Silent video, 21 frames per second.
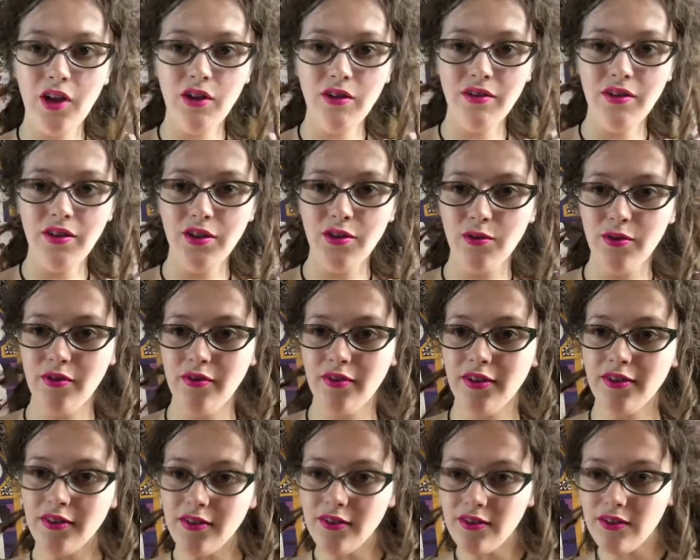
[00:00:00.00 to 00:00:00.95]
Oh look, we've
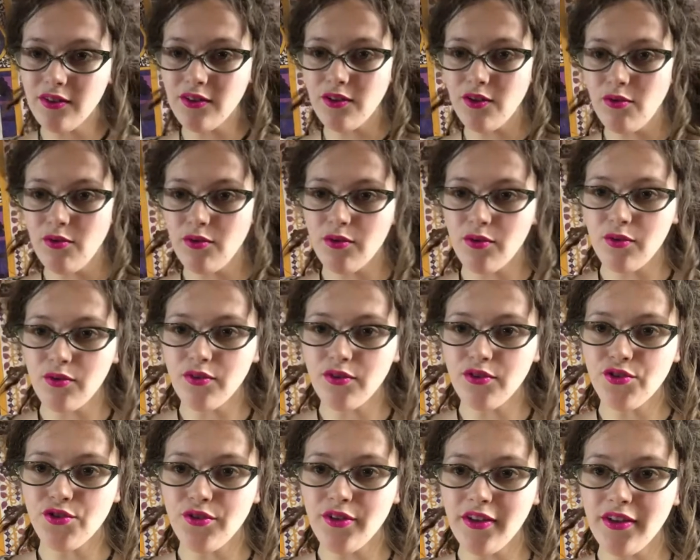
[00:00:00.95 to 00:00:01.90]
got the little
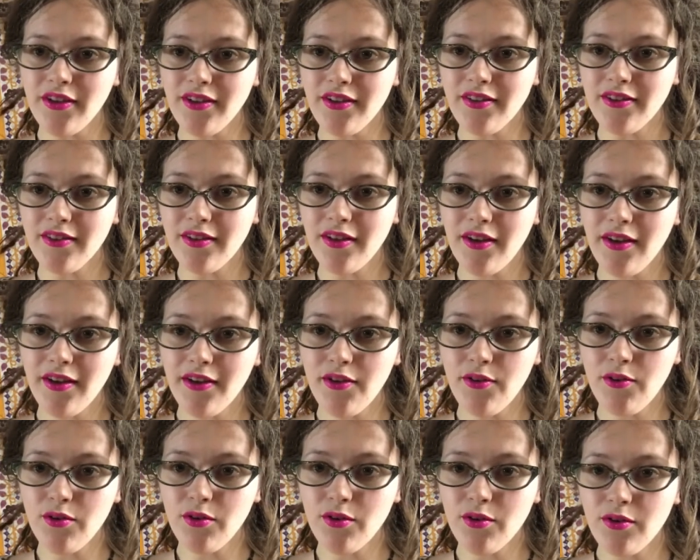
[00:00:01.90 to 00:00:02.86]
unicorn joining us. Hi
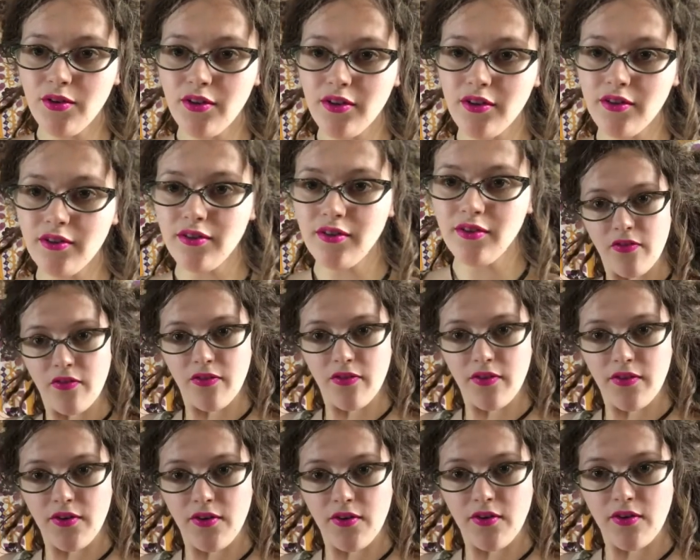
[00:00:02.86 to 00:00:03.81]
unicorn.
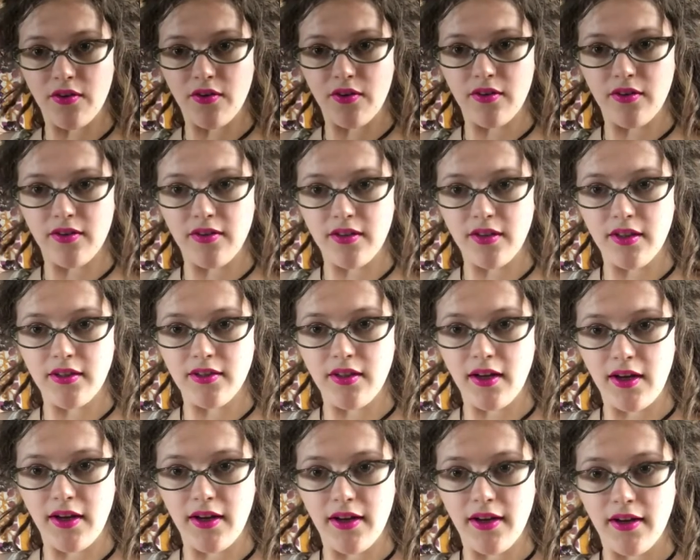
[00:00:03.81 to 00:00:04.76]
The unicorn says
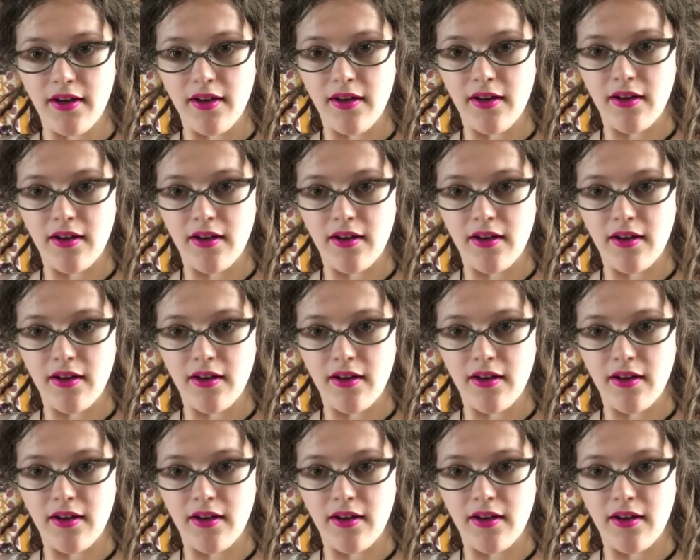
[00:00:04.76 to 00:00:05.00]
hi.